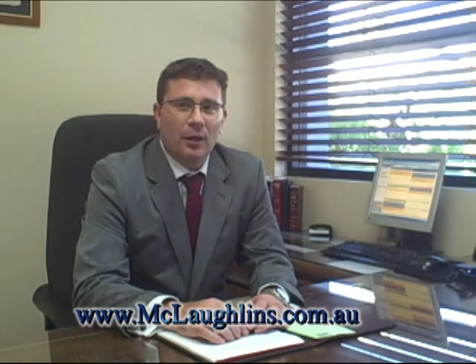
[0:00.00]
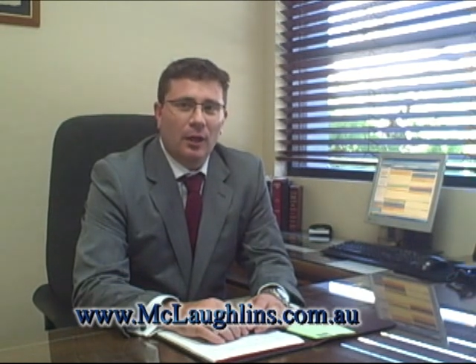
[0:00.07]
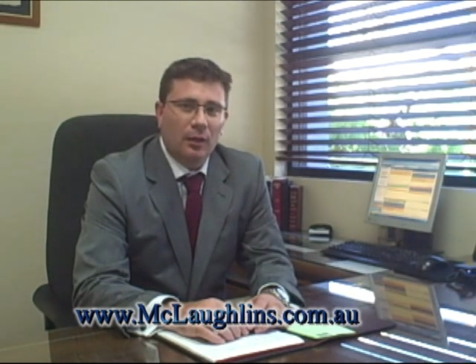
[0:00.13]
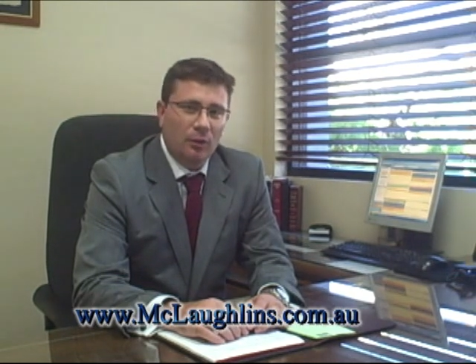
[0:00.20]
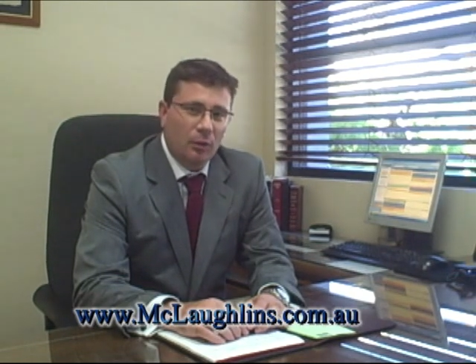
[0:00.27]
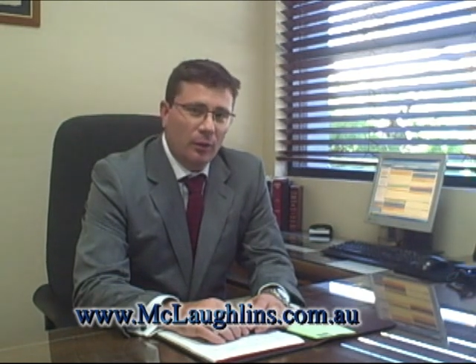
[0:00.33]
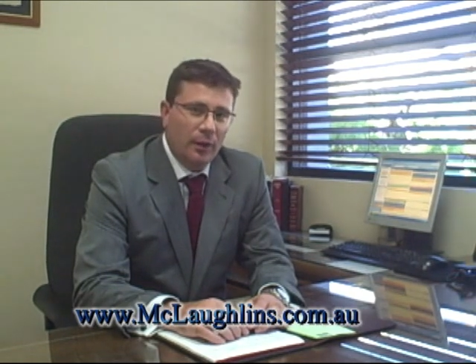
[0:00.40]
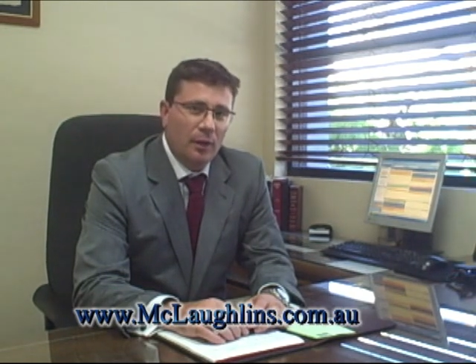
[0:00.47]
A
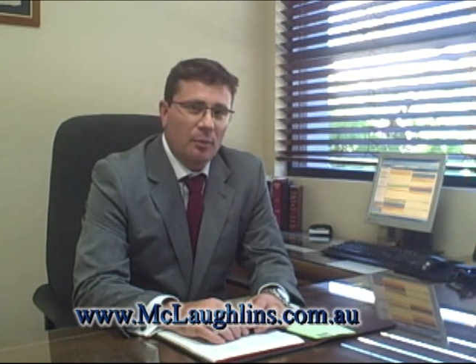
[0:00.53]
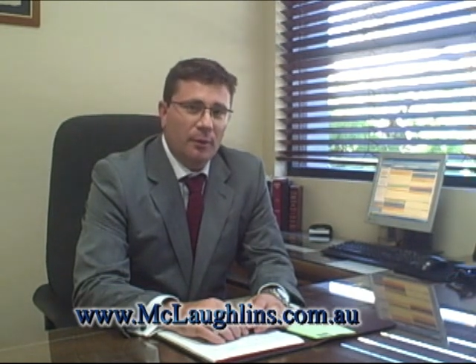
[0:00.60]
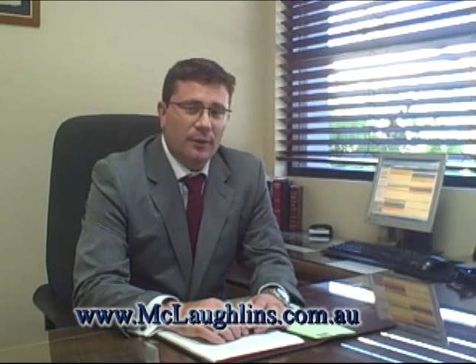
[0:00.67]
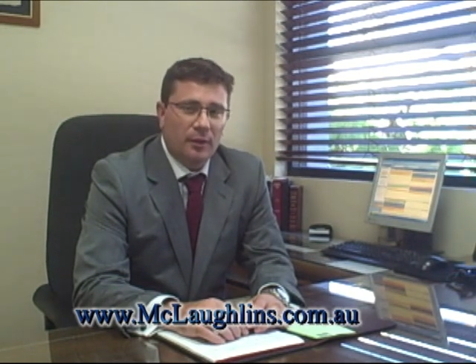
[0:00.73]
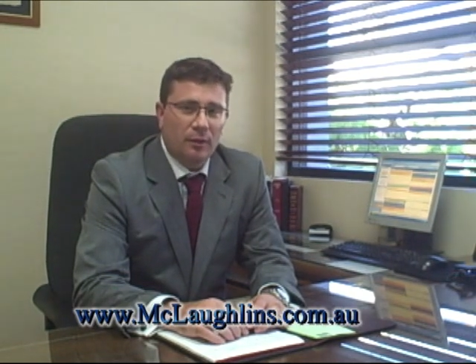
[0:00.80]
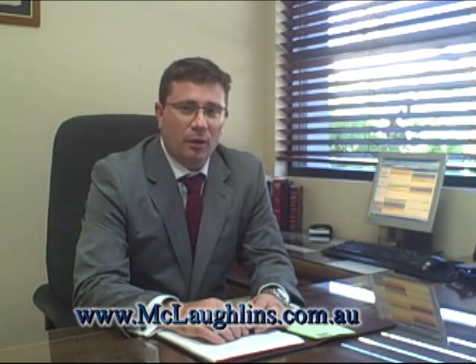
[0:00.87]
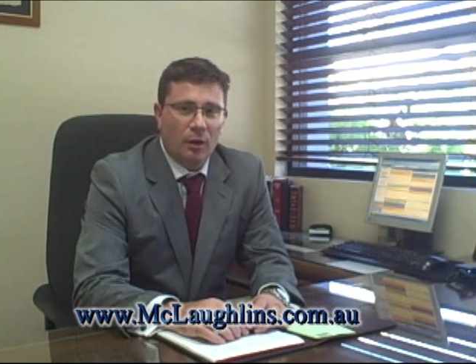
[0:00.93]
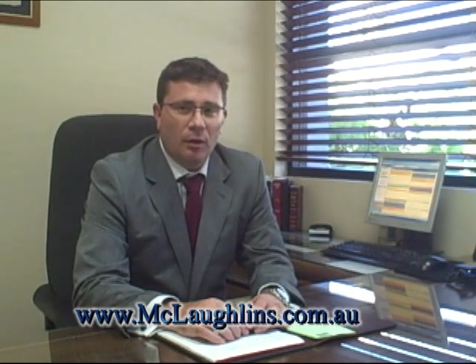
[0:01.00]
lawyer with
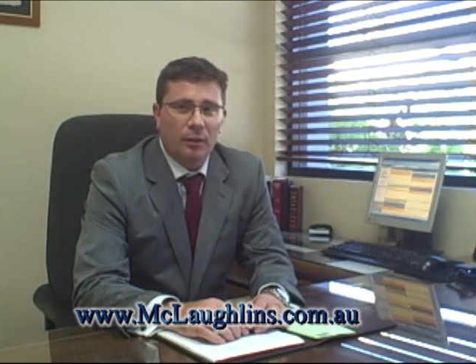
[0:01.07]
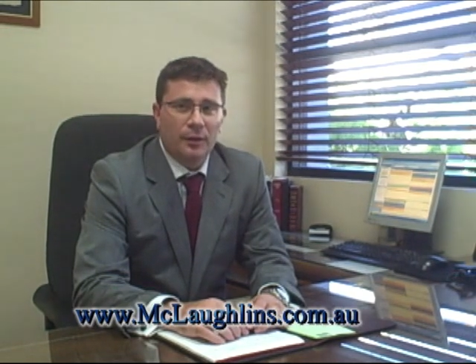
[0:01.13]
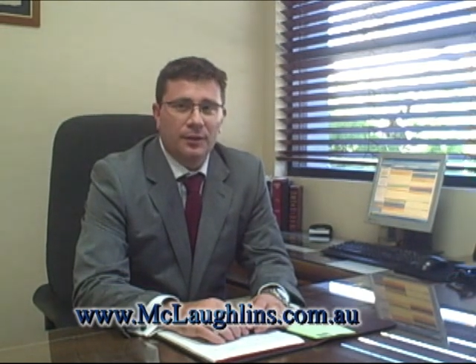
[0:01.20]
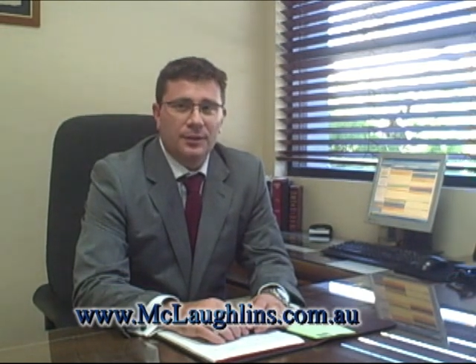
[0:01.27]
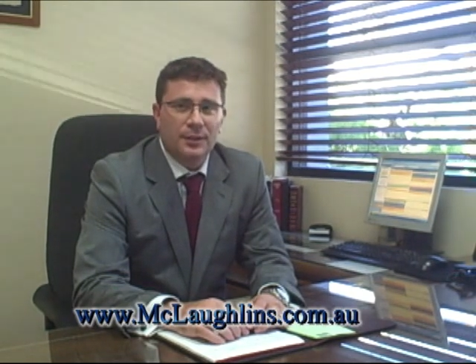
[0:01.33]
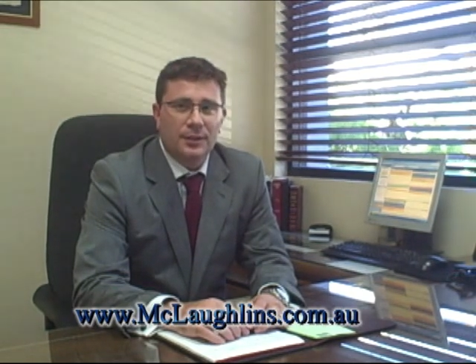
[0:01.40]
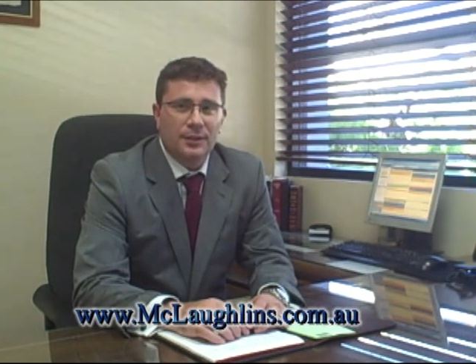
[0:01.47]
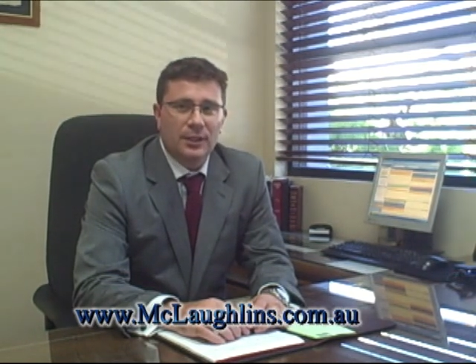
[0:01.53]
a long
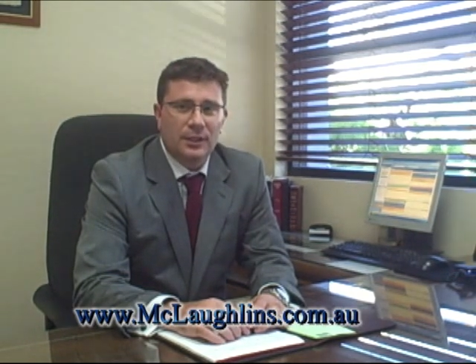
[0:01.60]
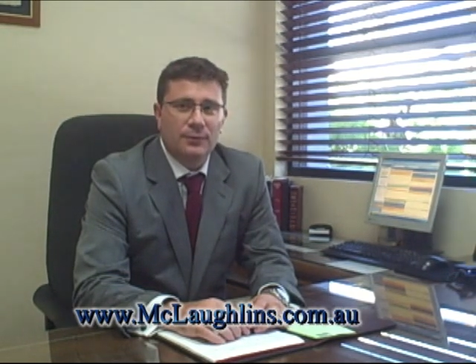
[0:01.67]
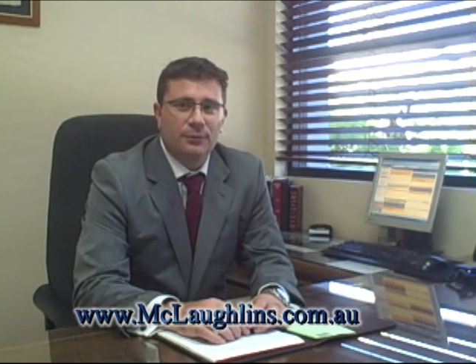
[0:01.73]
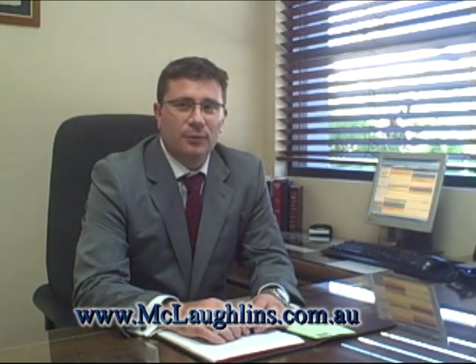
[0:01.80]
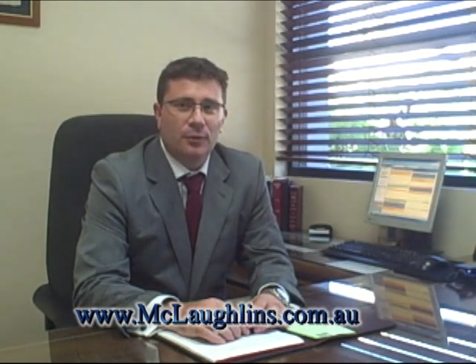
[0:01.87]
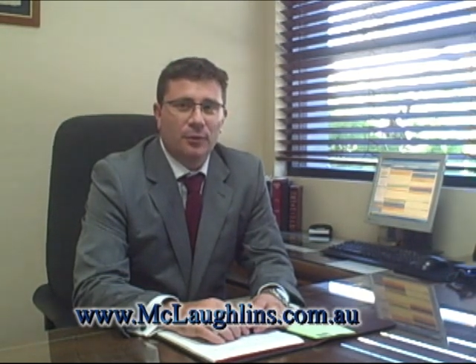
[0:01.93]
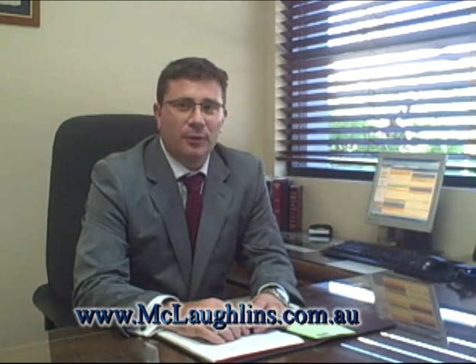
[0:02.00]
and successful